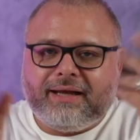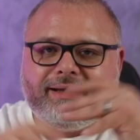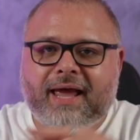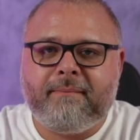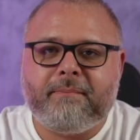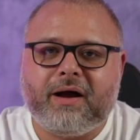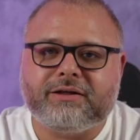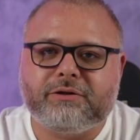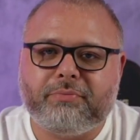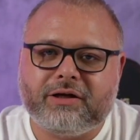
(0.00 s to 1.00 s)
10
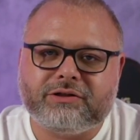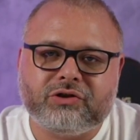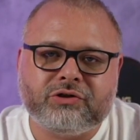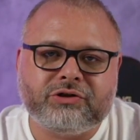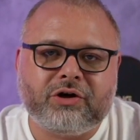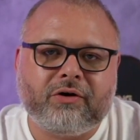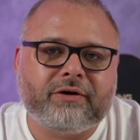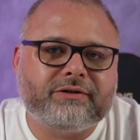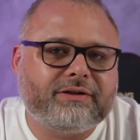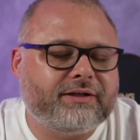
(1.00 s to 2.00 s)
bucks plus
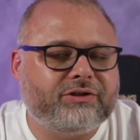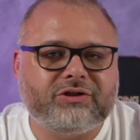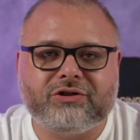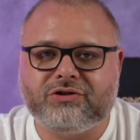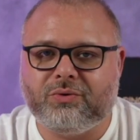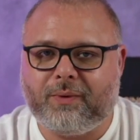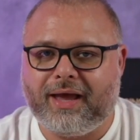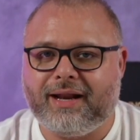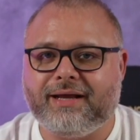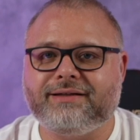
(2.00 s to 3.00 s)
insurance. It's just the way
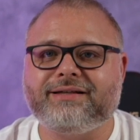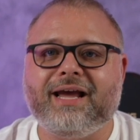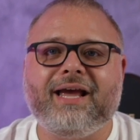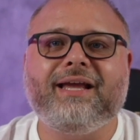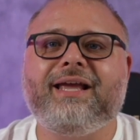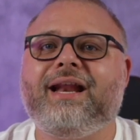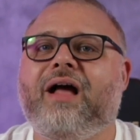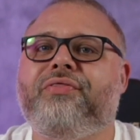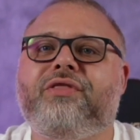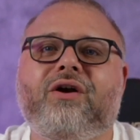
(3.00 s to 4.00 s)
it is. Get
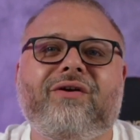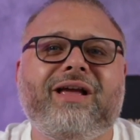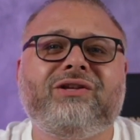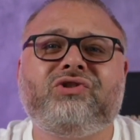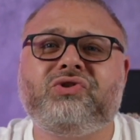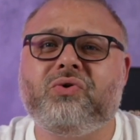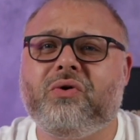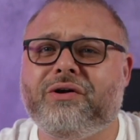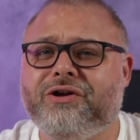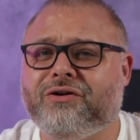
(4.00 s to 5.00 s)
out there,
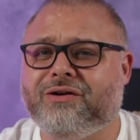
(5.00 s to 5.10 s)
enjoy your